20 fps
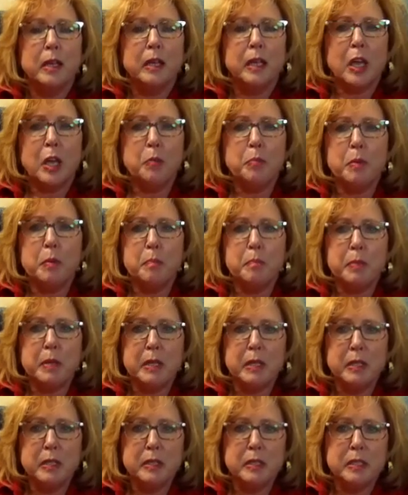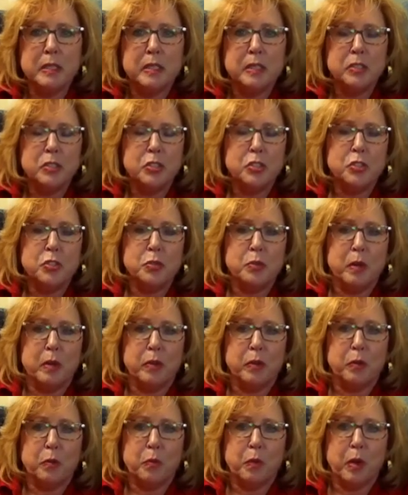capability to do
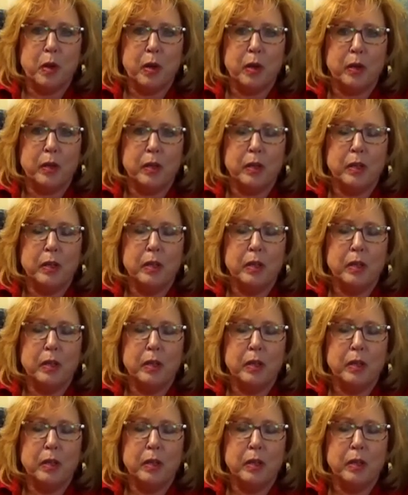other work.